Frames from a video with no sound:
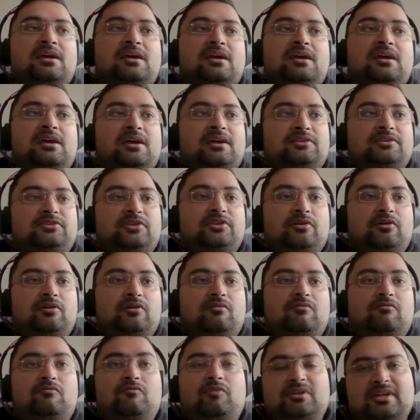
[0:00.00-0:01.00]
So
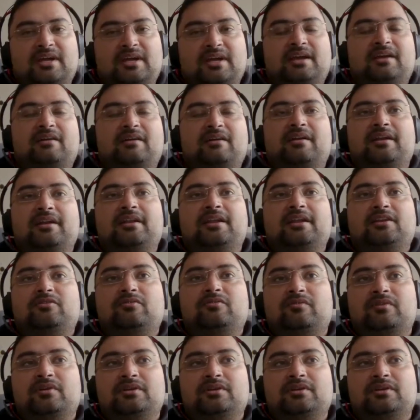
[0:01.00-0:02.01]
what I currently do
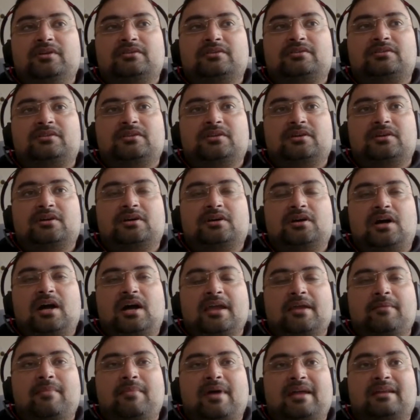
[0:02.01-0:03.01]
is
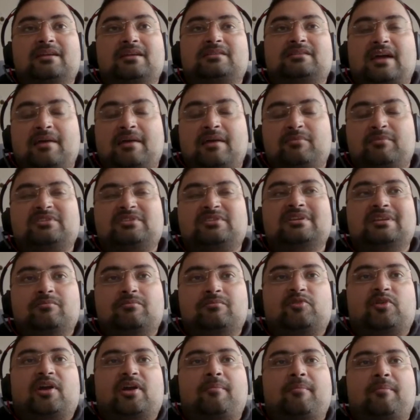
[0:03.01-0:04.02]
I'm a senior
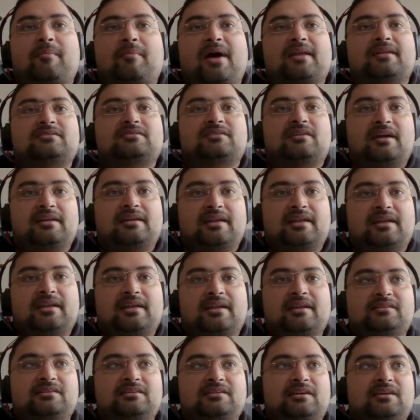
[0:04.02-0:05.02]
product manager at
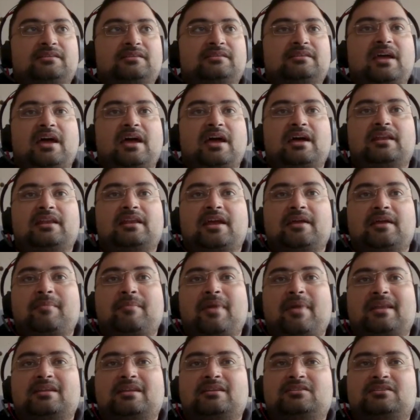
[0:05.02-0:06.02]
NHS, and I
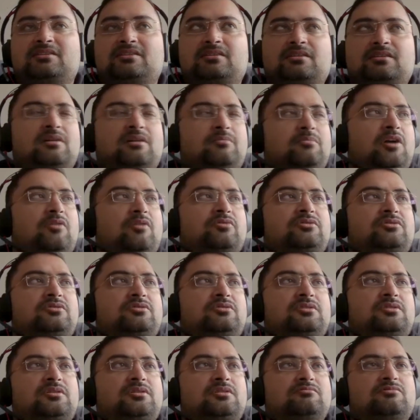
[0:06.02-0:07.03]
manage
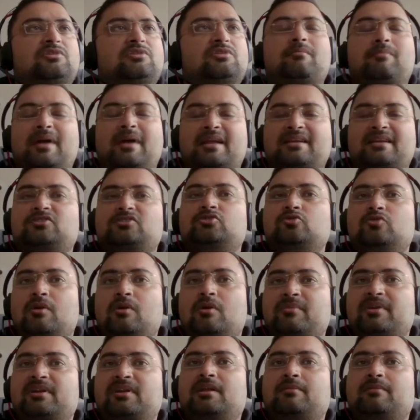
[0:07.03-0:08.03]
I manage two
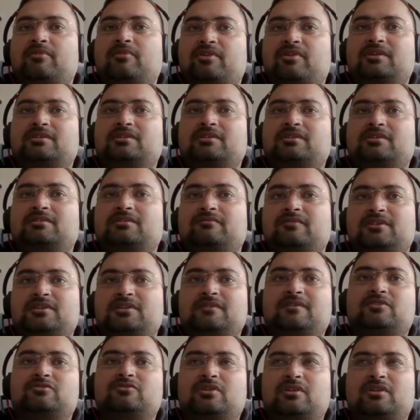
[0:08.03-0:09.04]
umbrella products, which
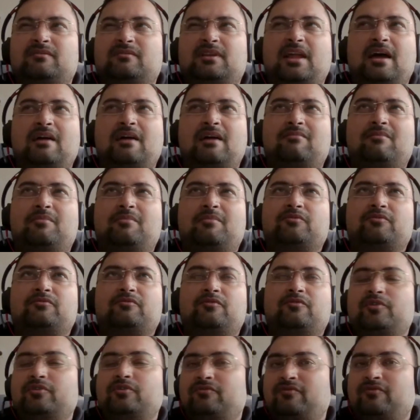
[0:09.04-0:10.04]
eventually will have about
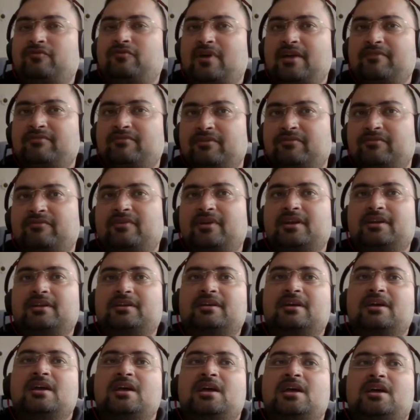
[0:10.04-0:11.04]
4 to 5 different
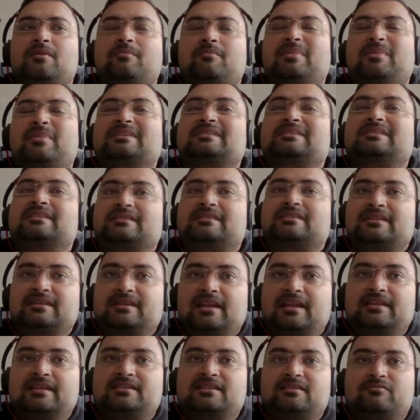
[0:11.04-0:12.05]
business
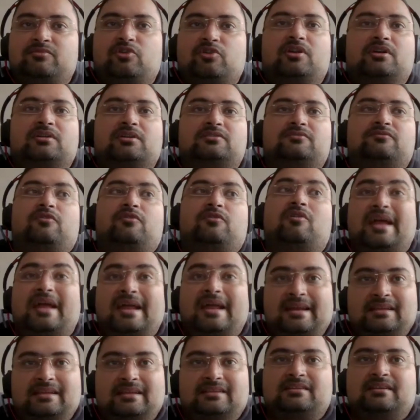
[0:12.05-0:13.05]
intelligent products for
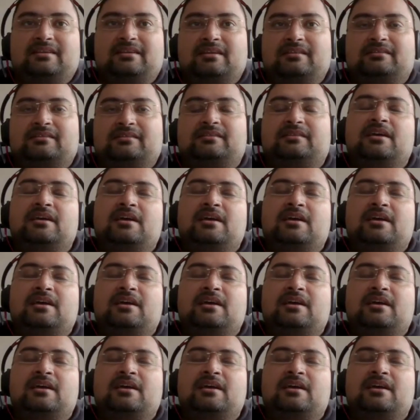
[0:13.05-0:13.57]
NHS,